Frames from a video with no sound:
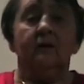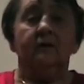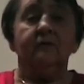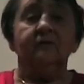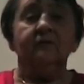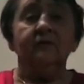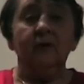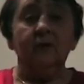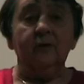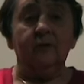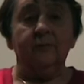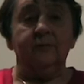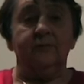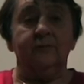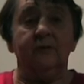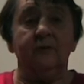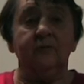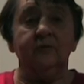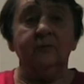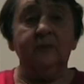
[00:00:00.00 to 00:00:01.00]
So
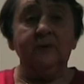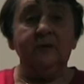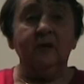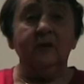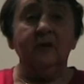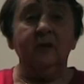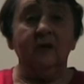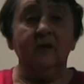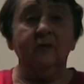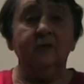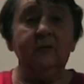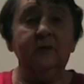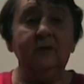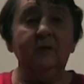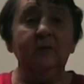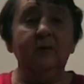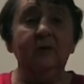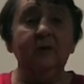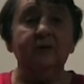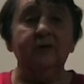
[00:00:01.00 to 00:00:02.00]
it's been
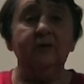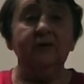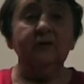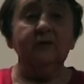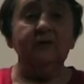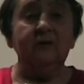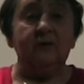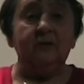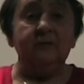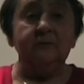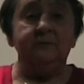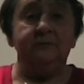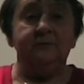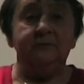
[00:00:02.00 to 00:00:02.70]
a month, hasn't it?